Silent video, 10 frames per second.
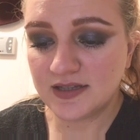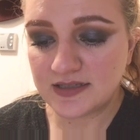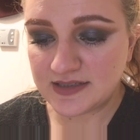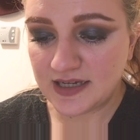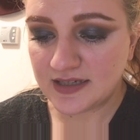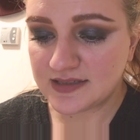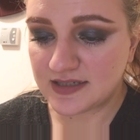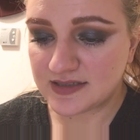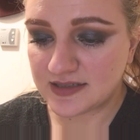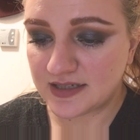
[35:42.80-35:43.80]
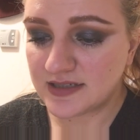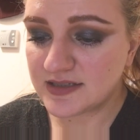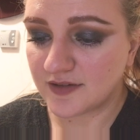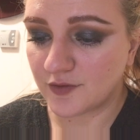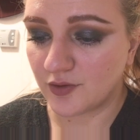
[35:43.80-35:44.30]
The sex
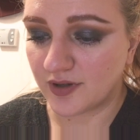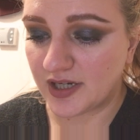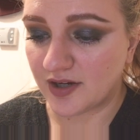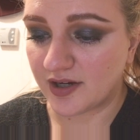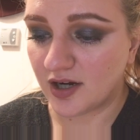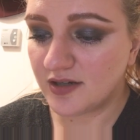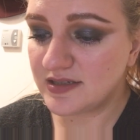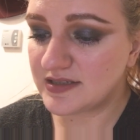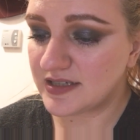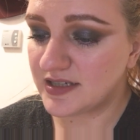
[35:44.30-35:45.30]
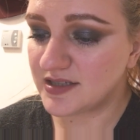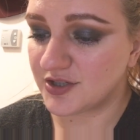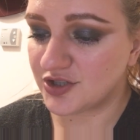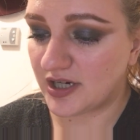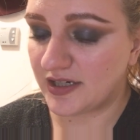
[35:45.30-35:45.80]
incidence of coronary heart disease
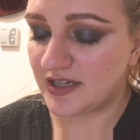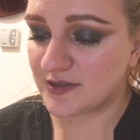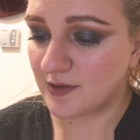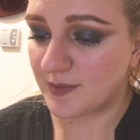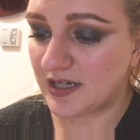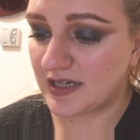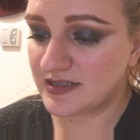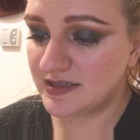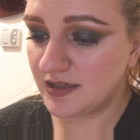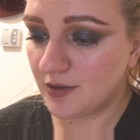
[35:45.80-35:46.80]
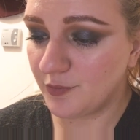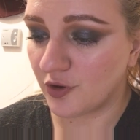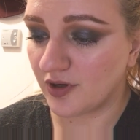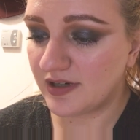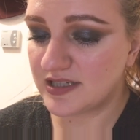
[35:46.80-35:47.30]
in Chinese women in
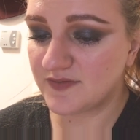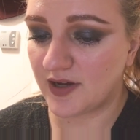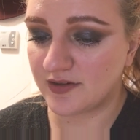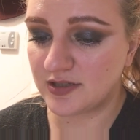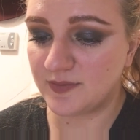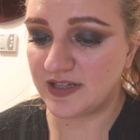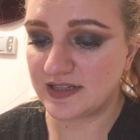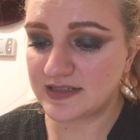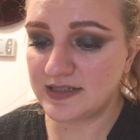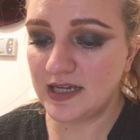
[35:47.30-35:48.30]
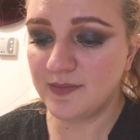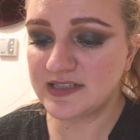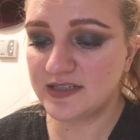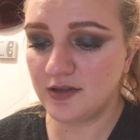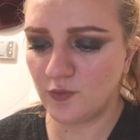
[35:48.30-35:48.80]
Singapore is found to be the same
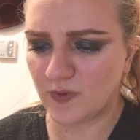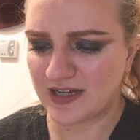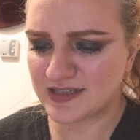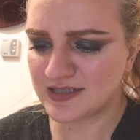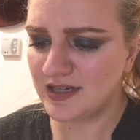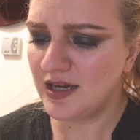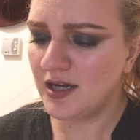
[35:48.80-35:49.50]
as in the West,